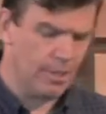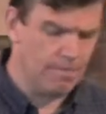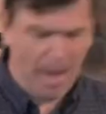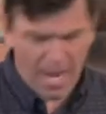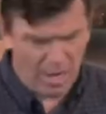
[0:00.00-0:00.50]

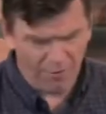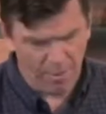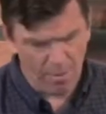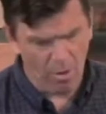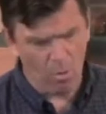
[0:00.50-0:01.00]
Many of
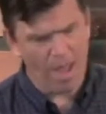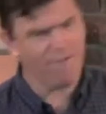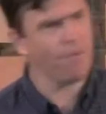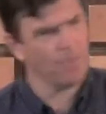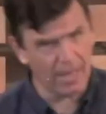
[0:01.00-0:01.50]
them are away
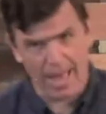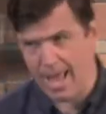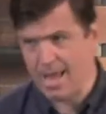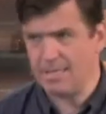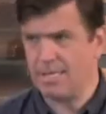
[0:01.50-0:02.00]
from the
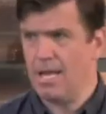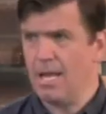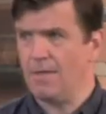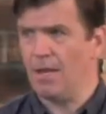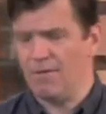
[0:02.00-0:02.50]
land.
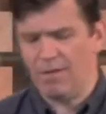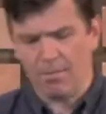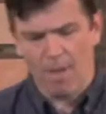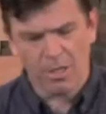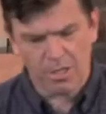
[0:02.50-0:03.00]
They're living
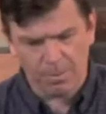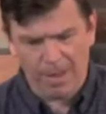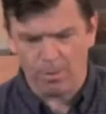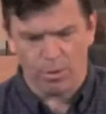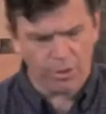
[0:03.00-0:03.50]
amongst the
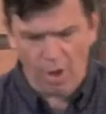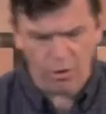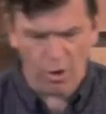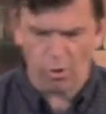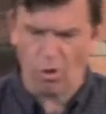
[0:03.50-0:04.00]
people who
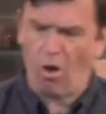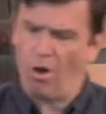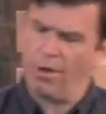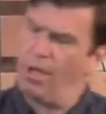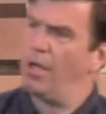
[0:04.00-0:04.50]
don't know
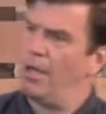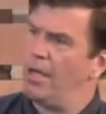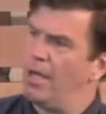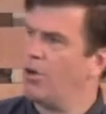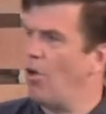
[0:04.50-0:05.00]
God
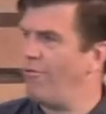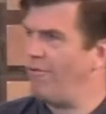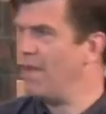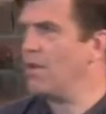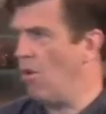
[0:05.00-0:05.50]
and don't
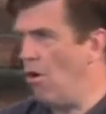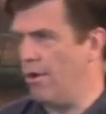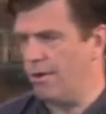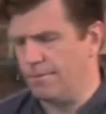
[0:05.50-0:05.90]
fear God.